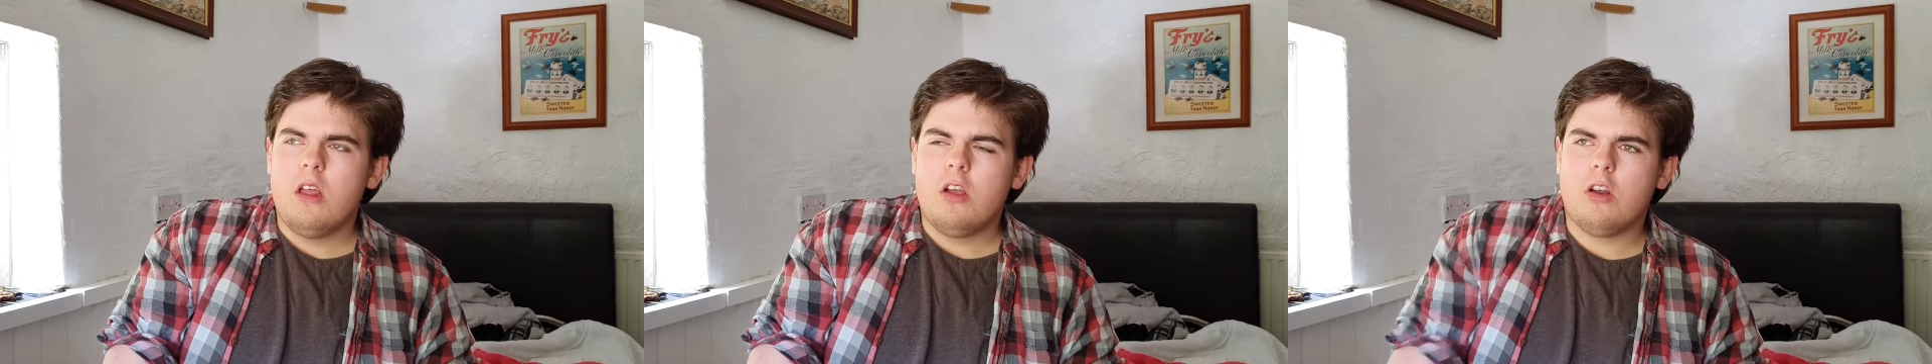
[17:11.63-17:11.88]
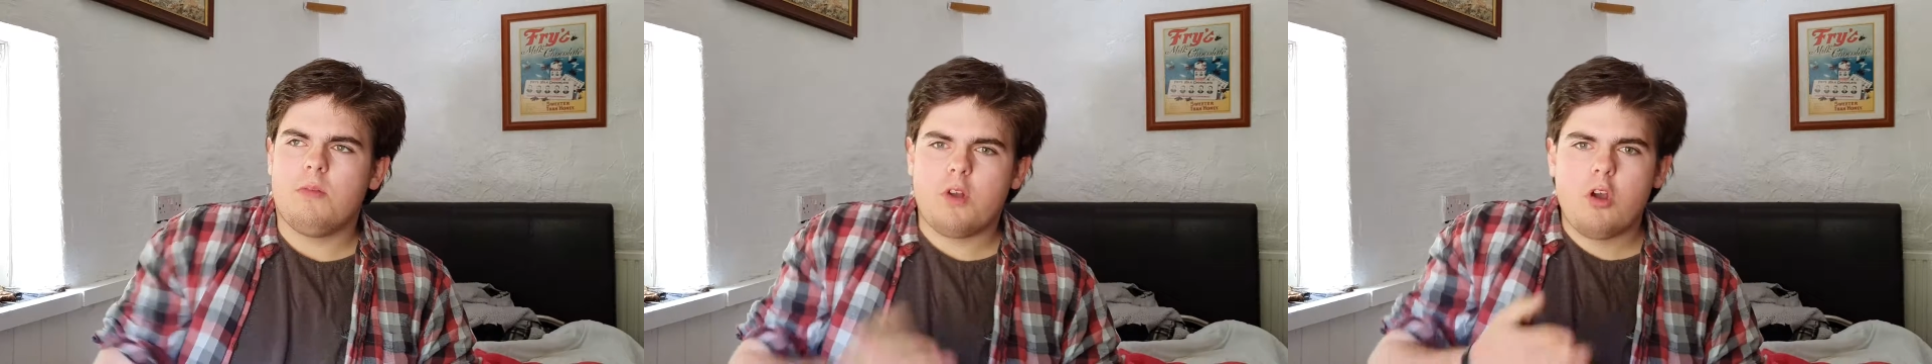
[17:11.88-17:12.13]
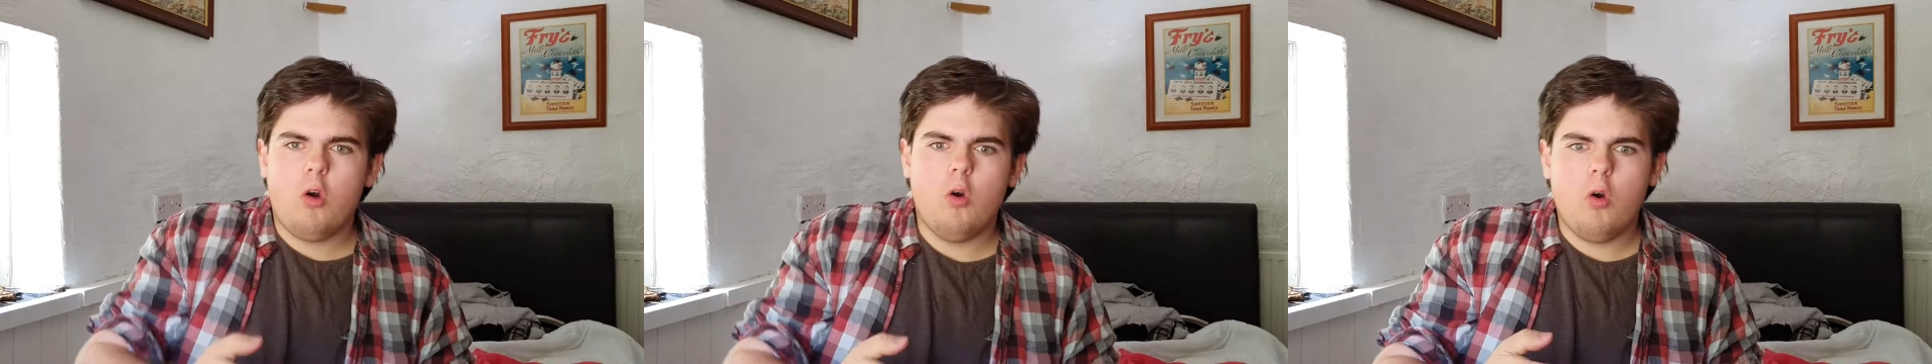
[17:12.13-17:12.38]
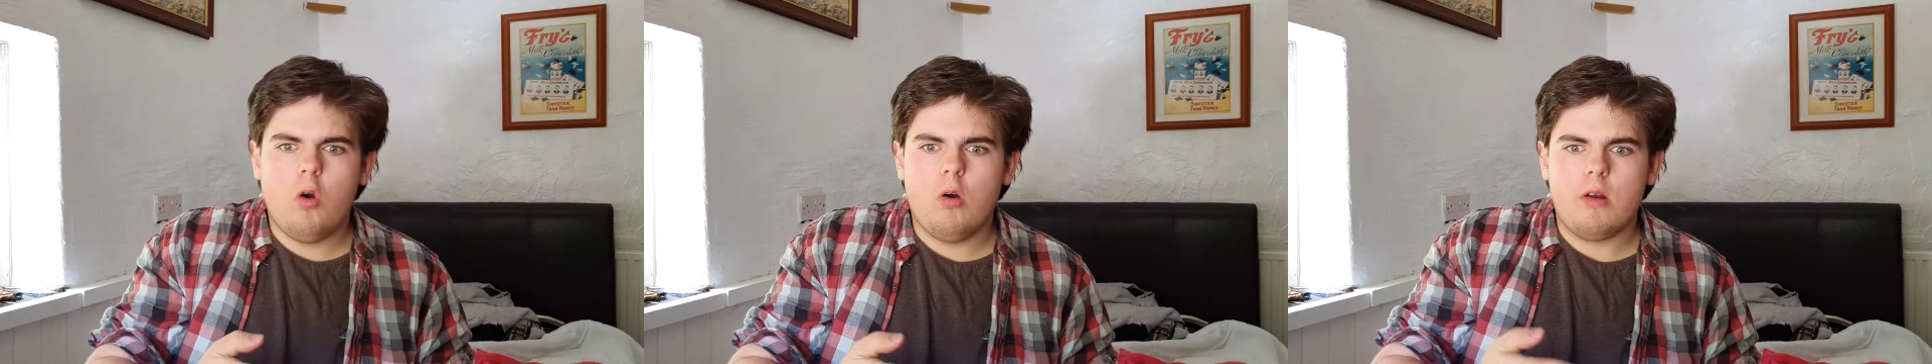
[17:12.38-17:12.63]
got to
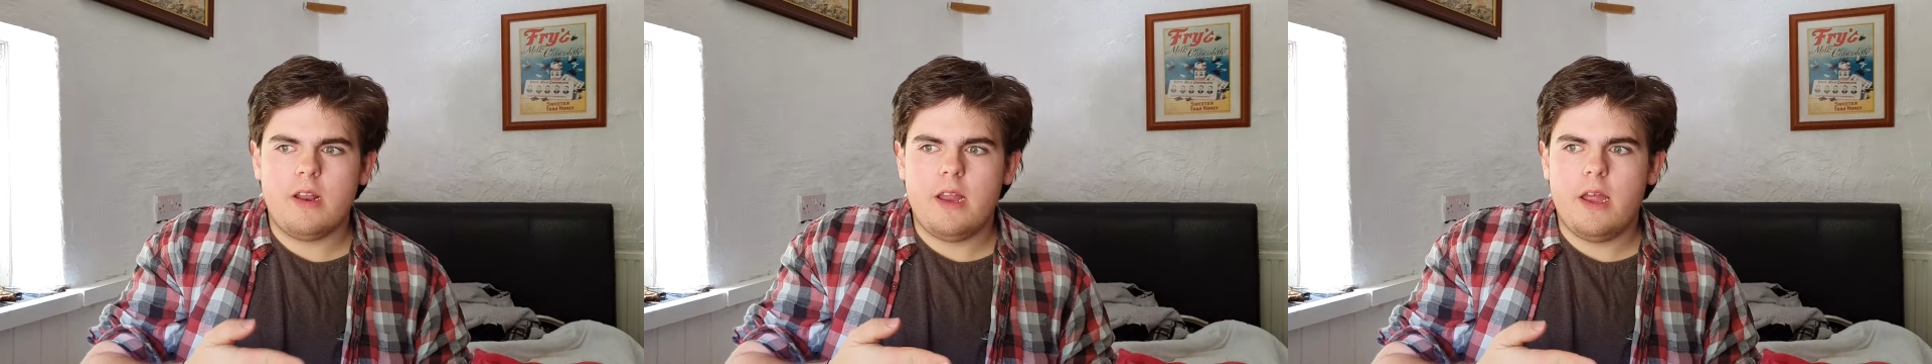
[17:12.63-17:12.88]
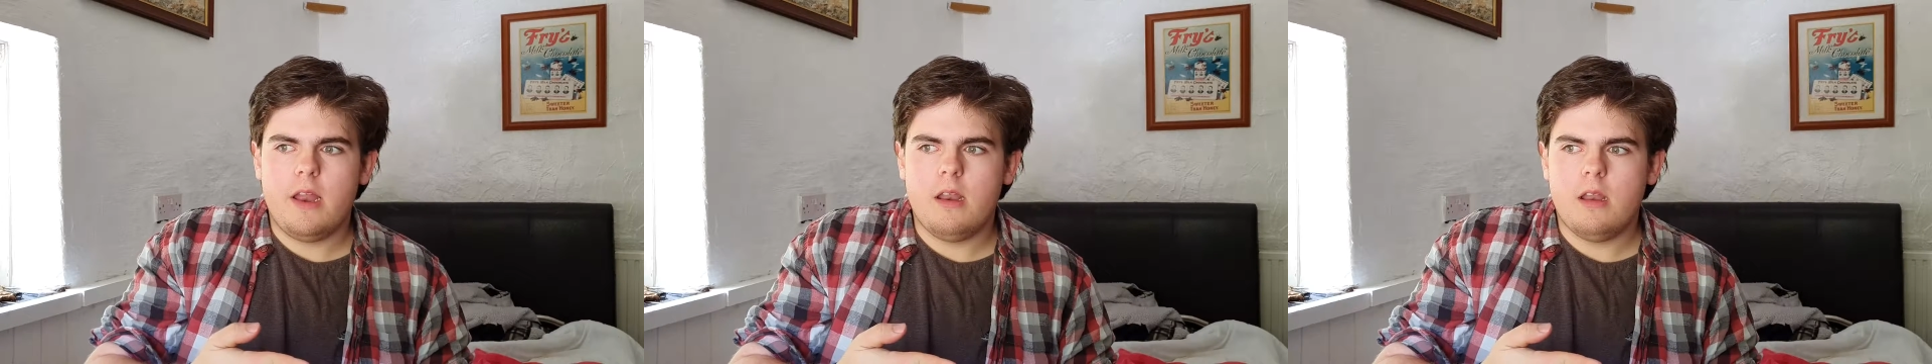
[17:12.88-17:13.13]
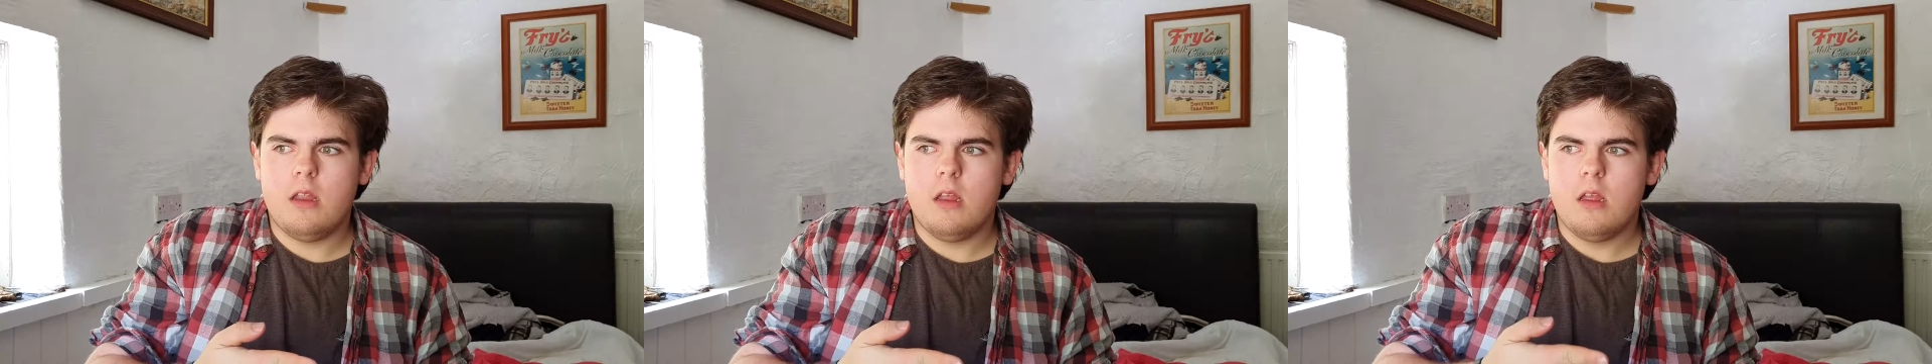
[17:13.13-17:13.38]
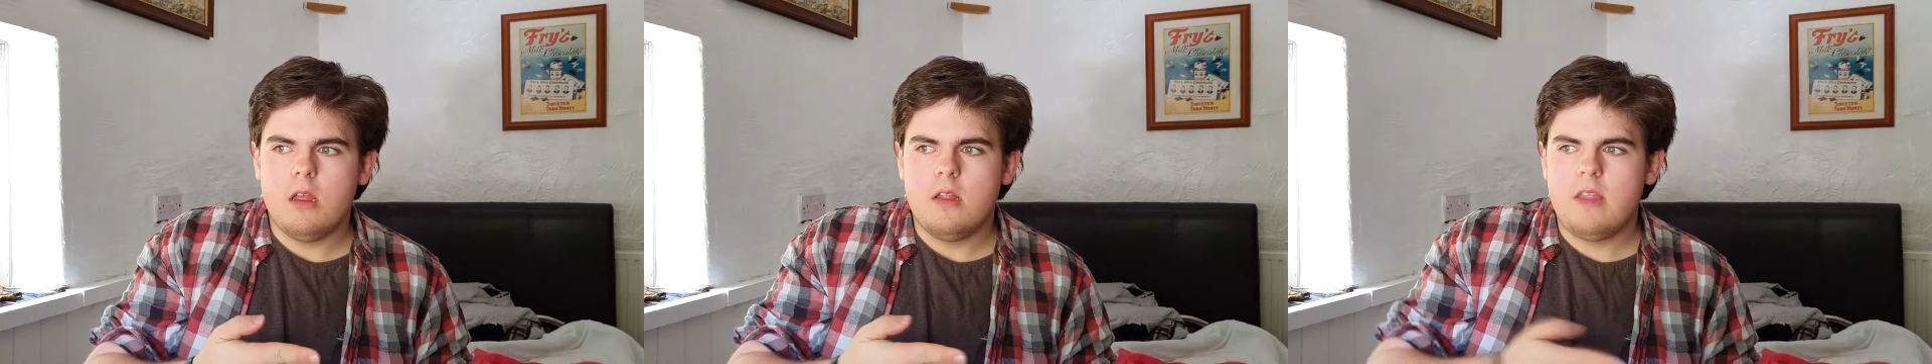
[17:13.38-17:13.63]
record and then
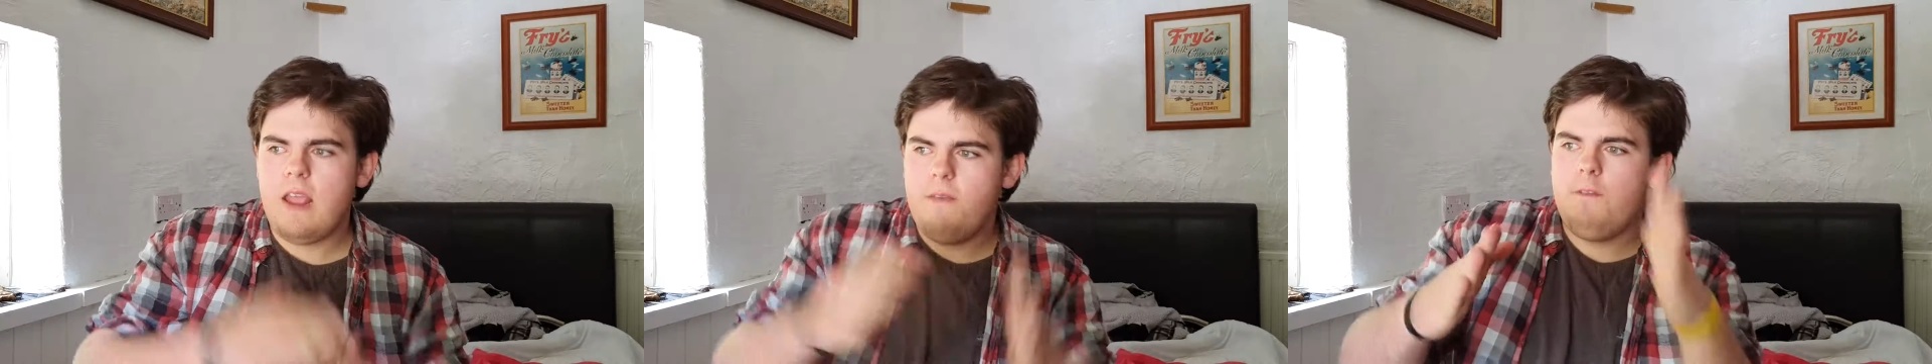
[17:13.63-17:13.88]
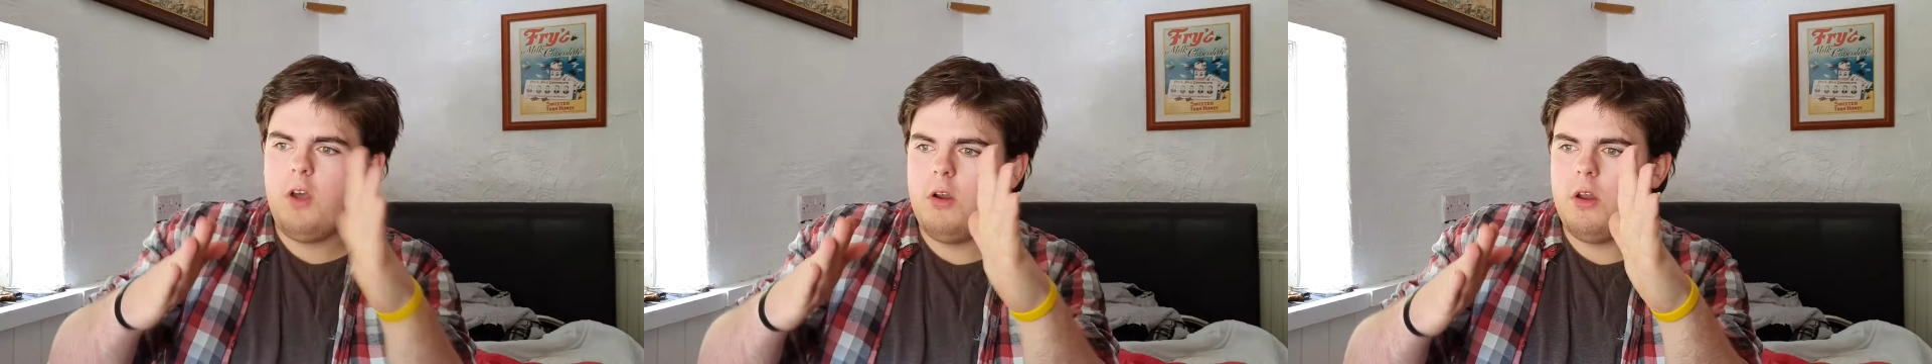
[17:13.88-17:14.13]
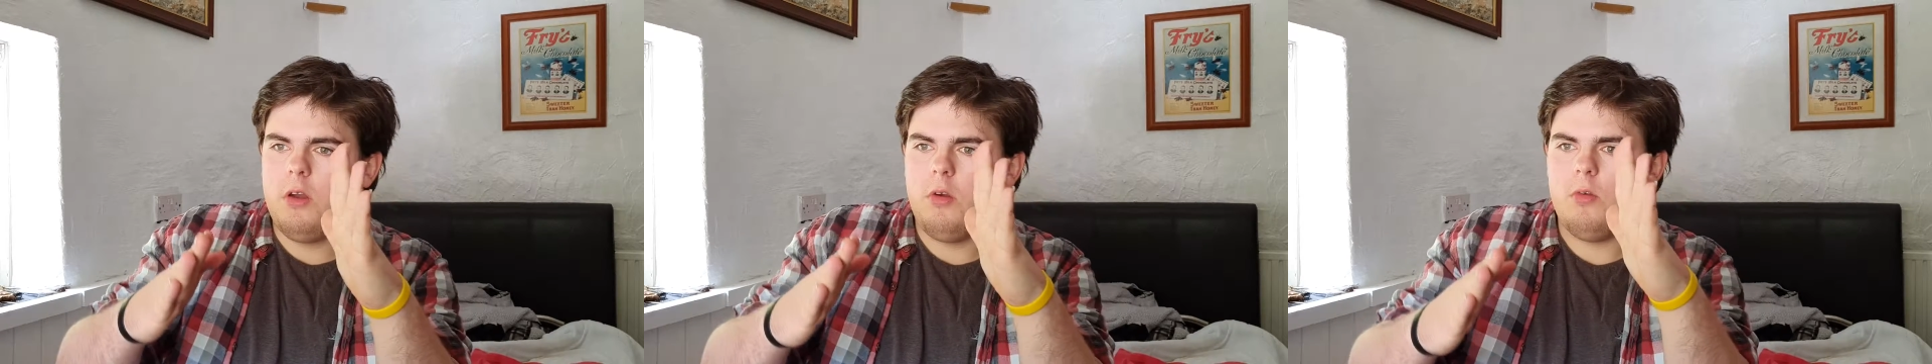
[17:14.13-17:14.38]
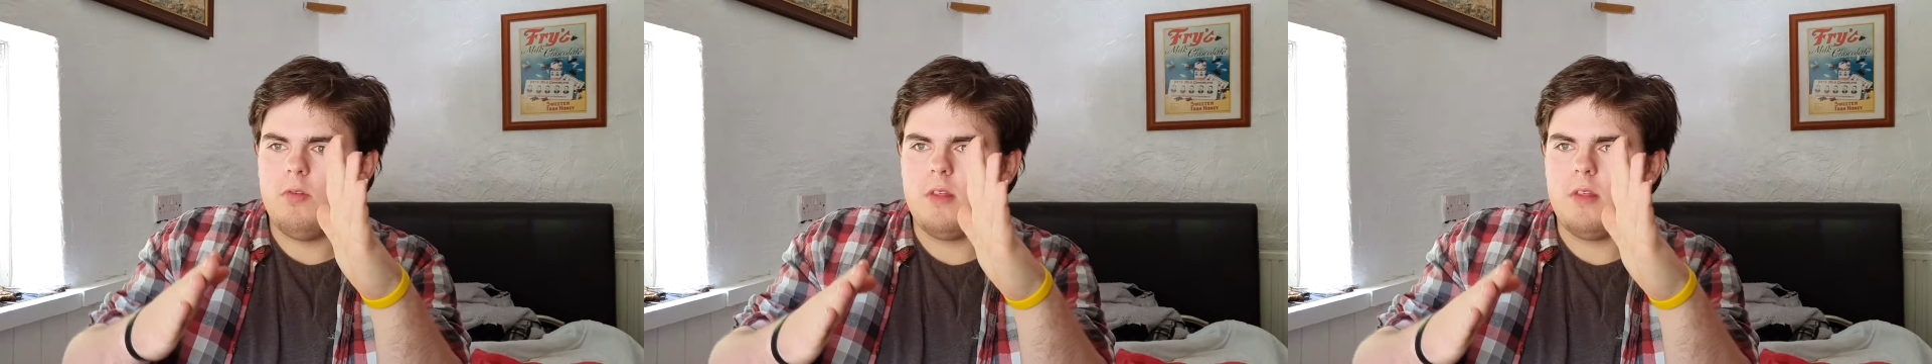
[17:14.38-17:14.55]
take photos,